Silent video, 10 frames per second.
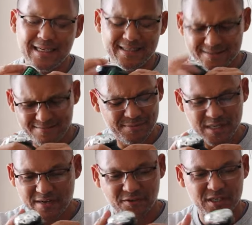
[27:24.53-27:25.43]

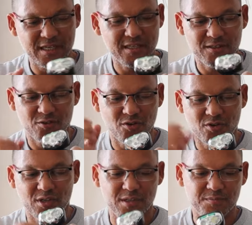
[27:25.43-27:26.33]
I've got nothing
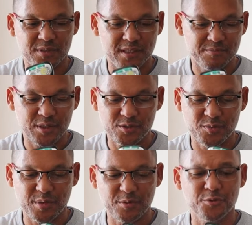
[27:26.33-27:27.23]
wrong, opposed
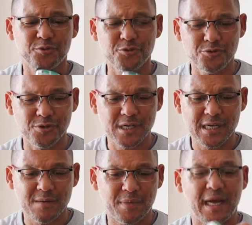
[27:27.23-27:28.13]
to people who do,
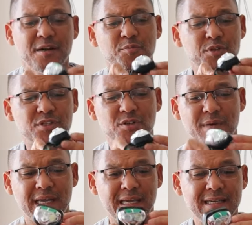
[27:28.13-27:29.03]
but I don't put this on
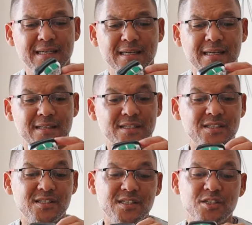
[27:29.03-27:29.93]
my head. This
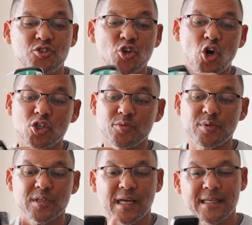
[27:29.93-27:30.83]
is a
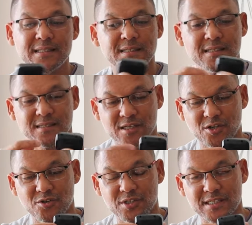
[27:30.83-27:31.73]
rechargeable light,
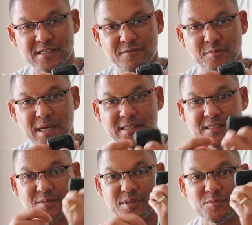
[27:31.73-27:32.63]
so it doesn't have a
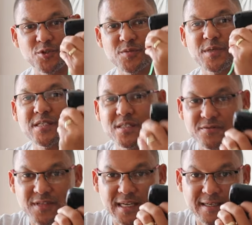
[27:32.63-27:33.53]
battery. It's a bit more
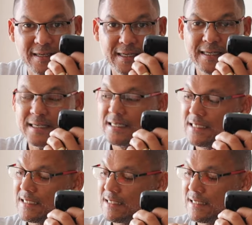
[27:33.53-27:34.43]
expensive than
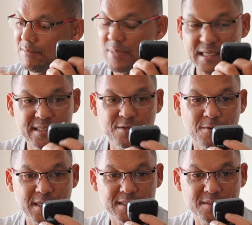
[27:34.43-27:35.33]
the battery
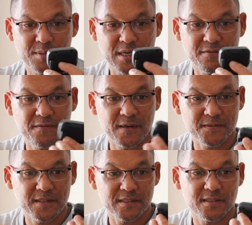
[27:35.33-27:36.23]
ones, but I
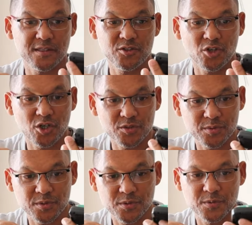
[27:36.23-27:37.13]
felt that the
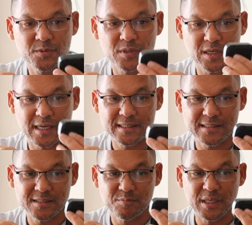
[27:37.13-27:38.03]
rechargeable
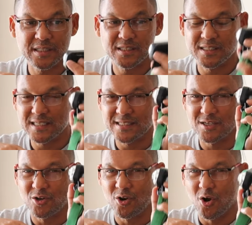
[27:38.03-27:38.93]
light is better. This has
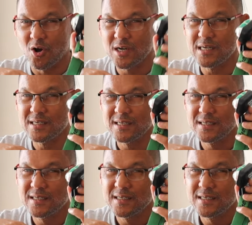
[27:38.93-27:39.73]
a longer